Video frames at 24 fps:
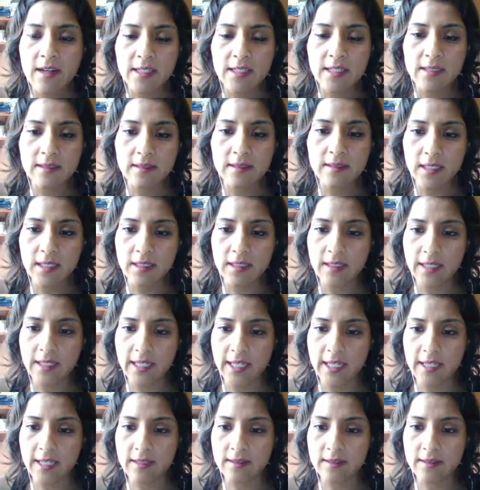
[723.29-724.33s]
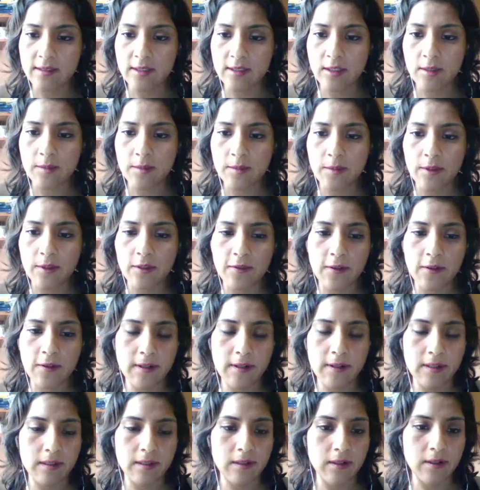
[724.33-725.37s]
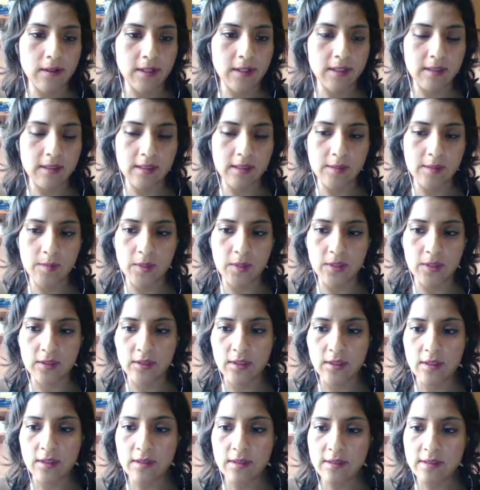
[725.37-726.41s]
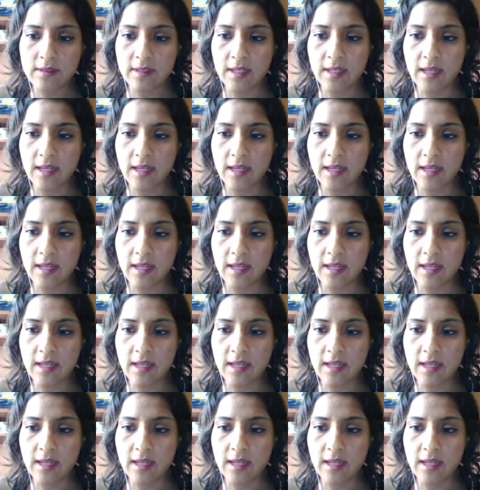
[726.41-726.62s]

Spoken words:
listed some of our current sponsors,